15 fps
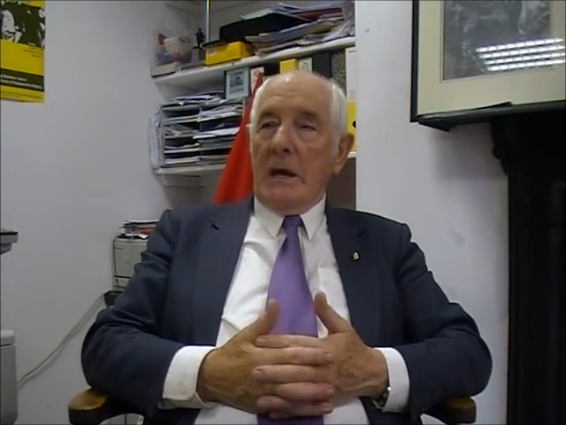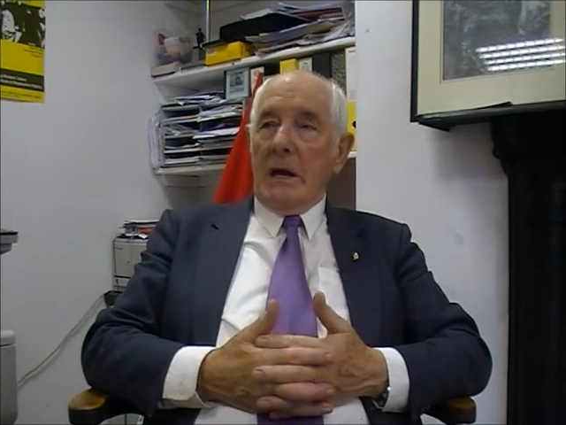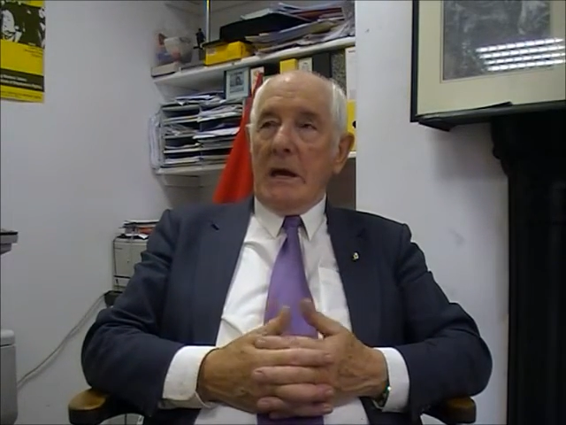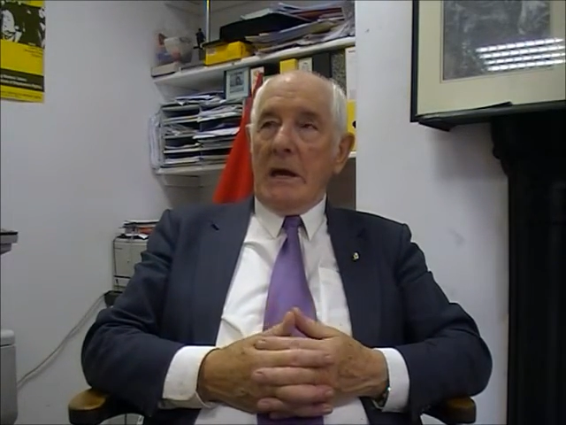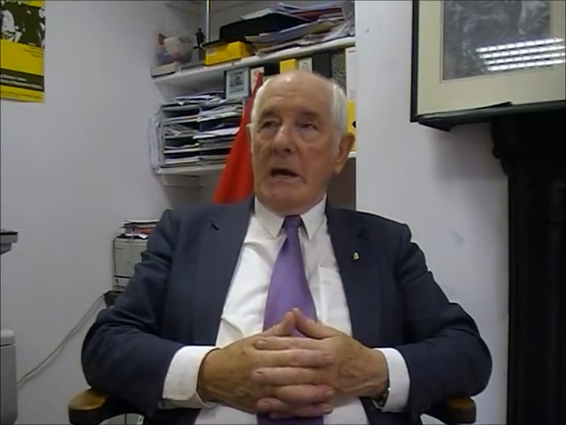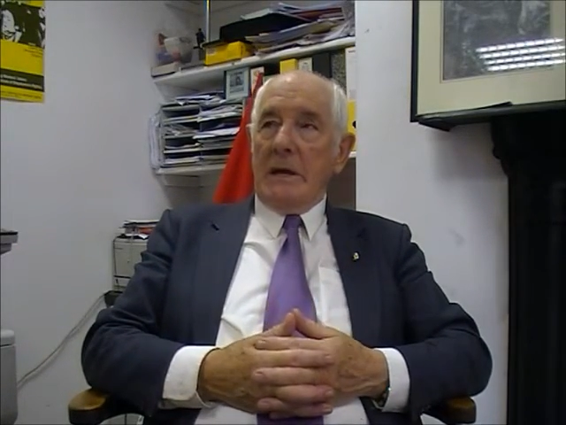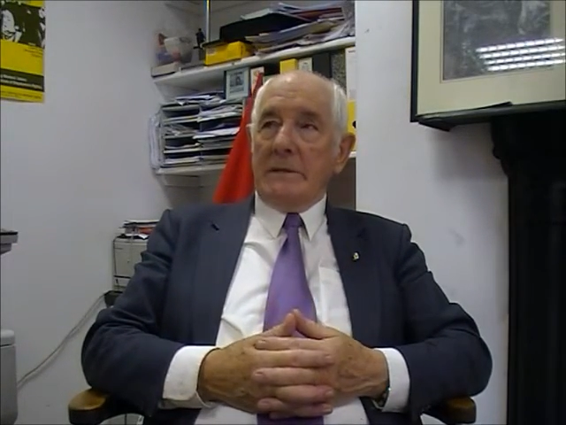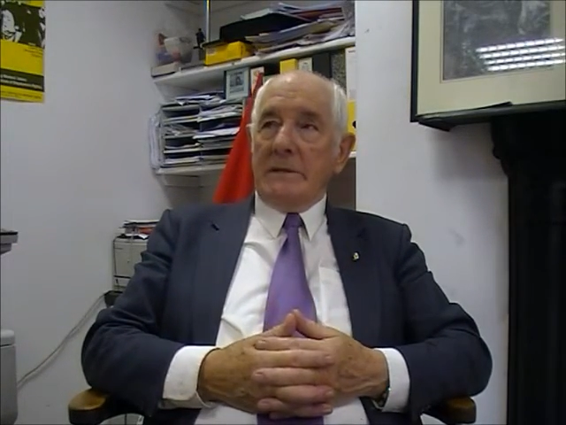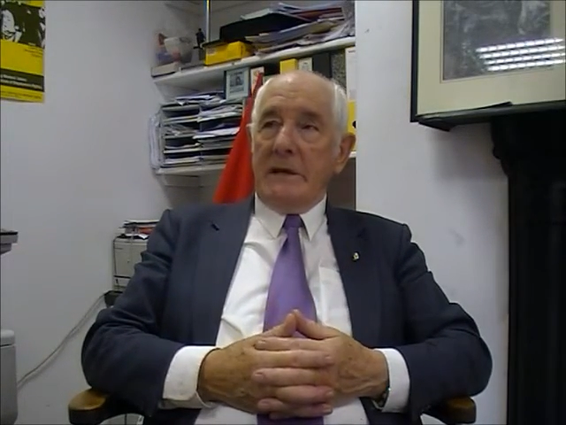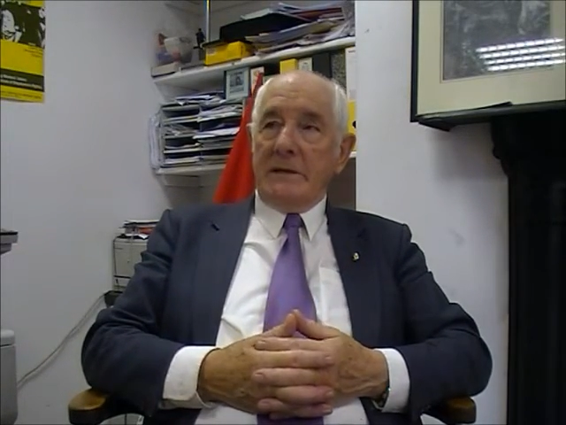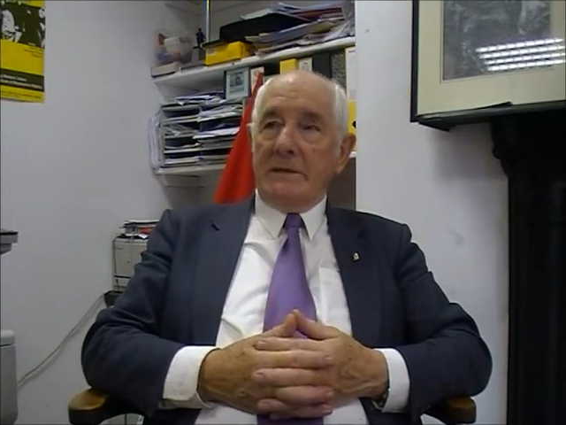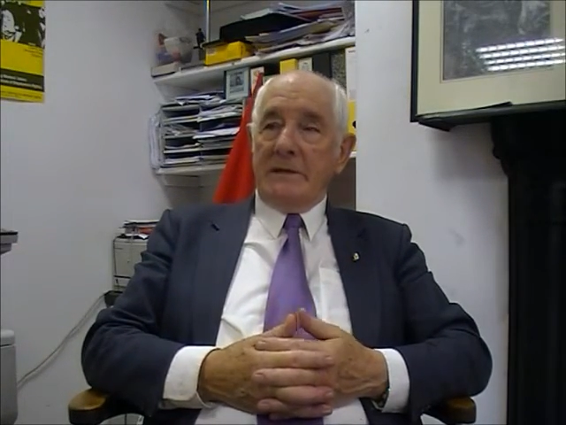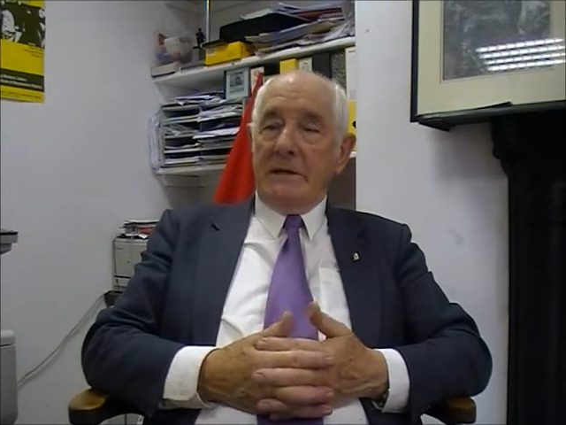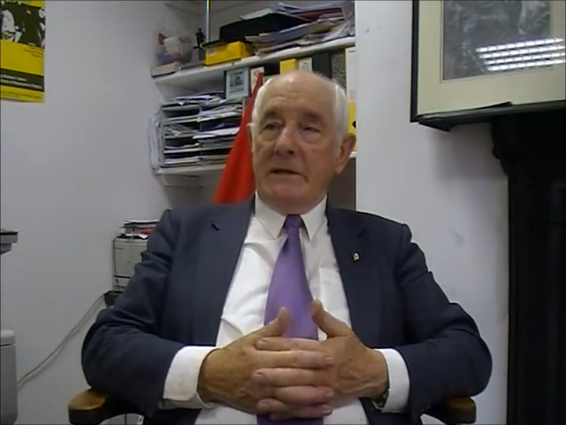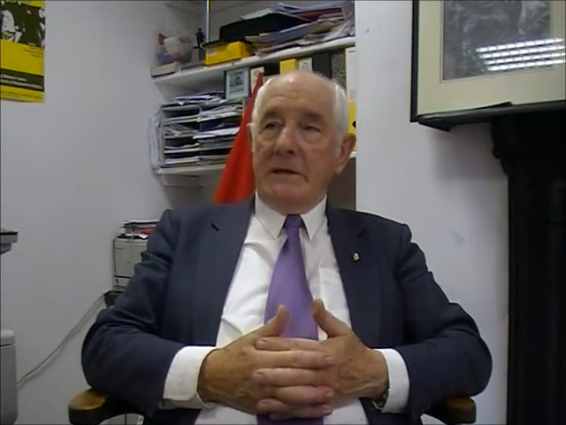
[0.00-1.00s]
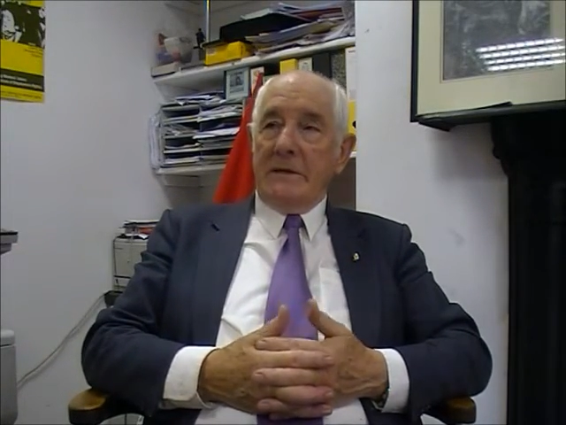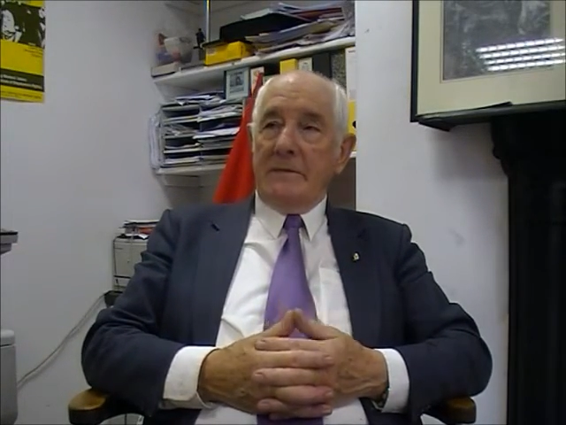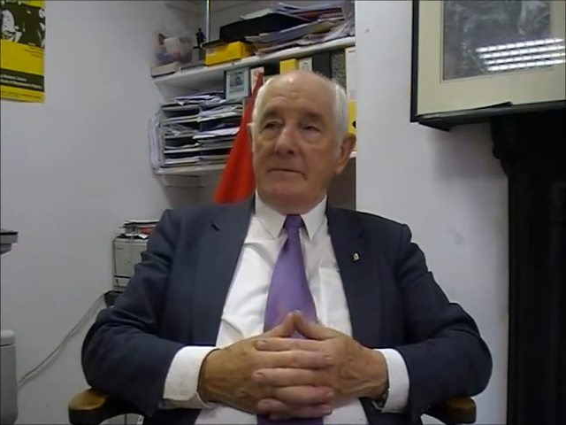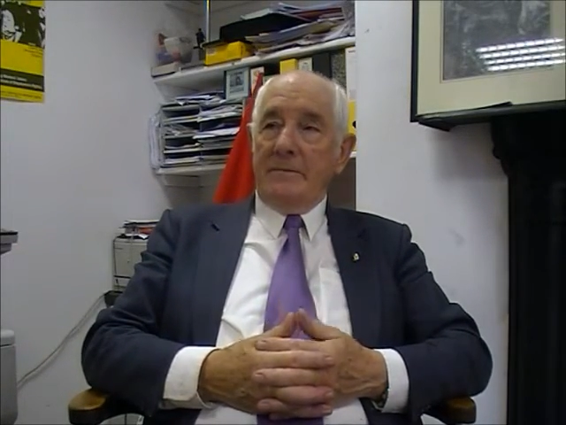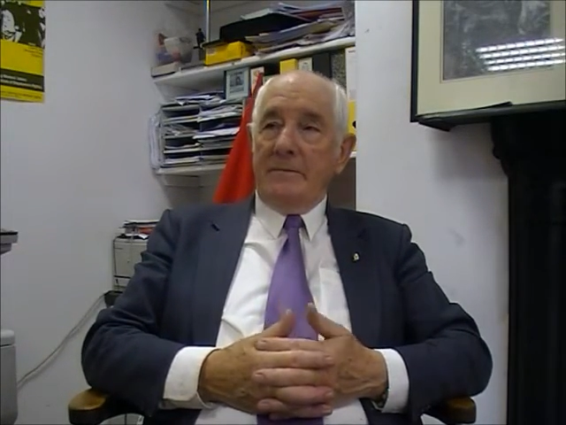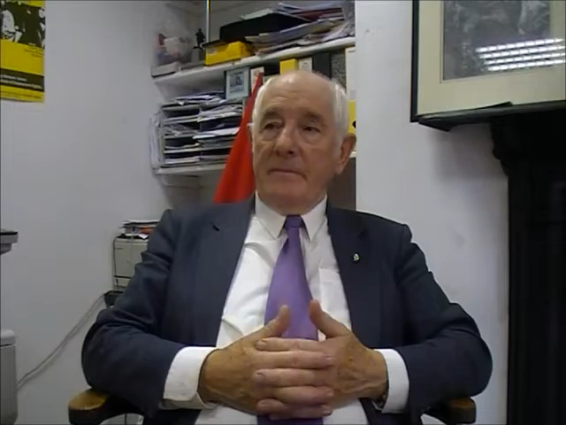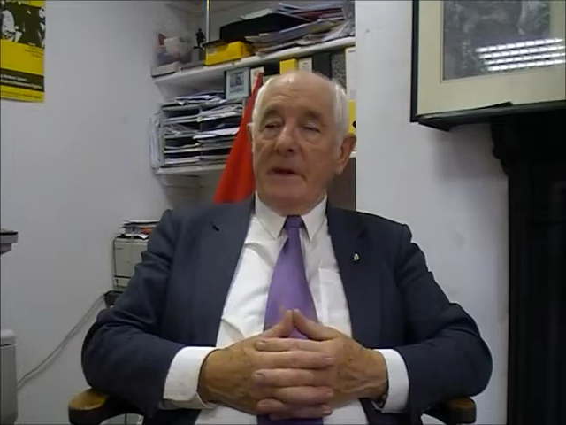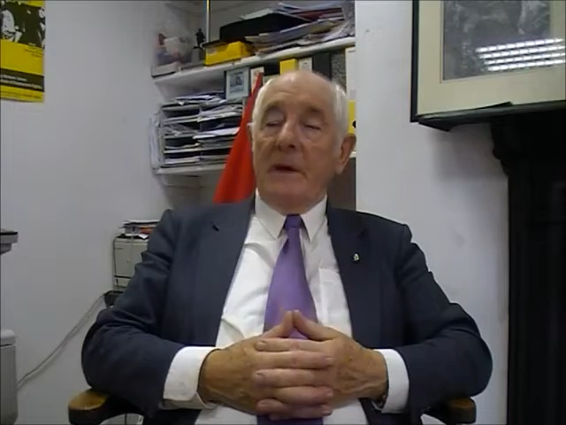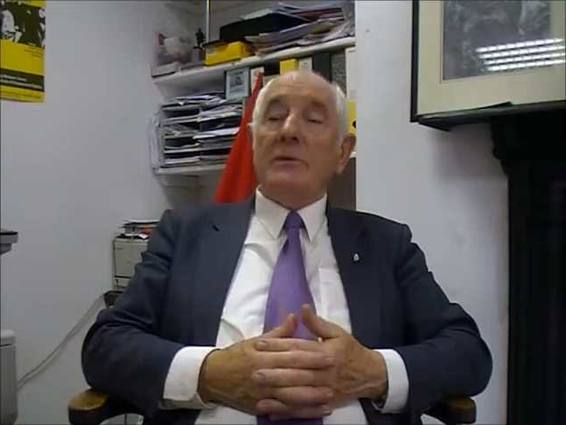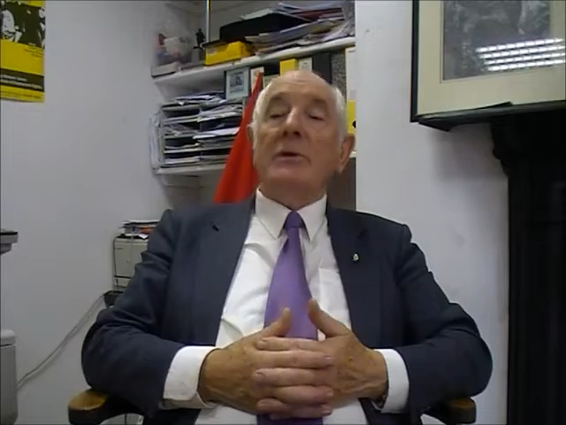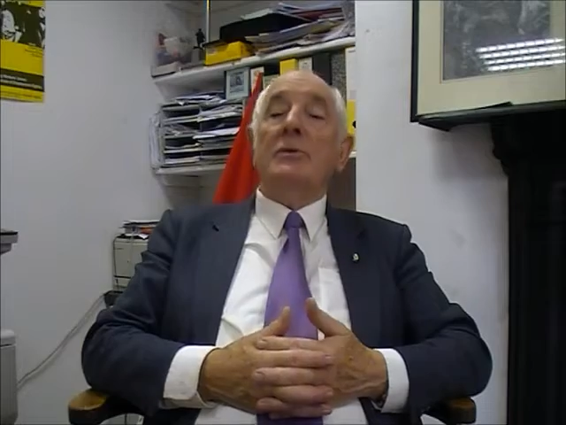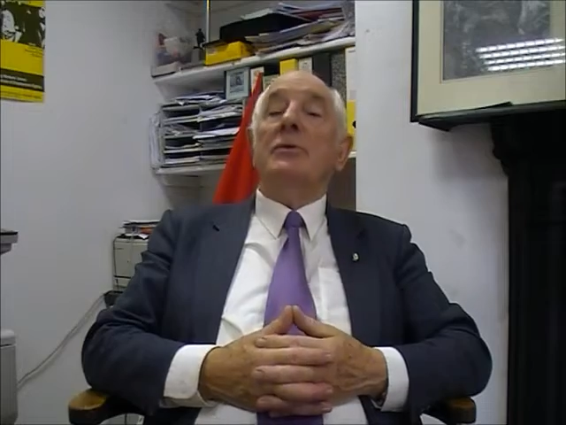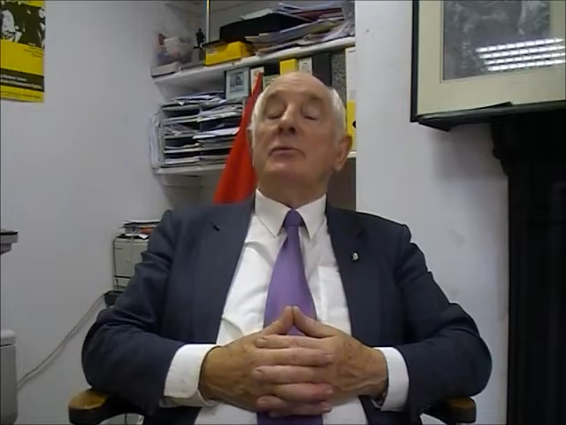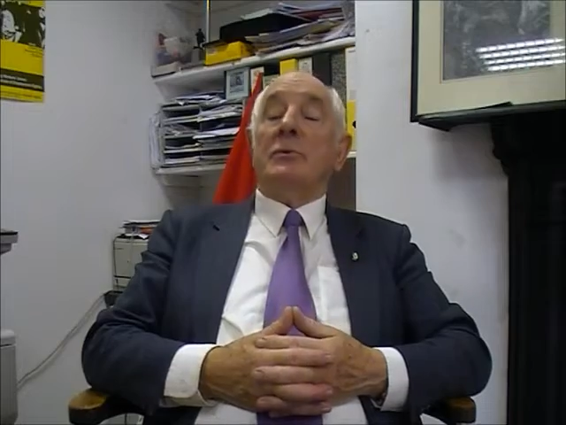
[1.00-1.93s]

and that, and in other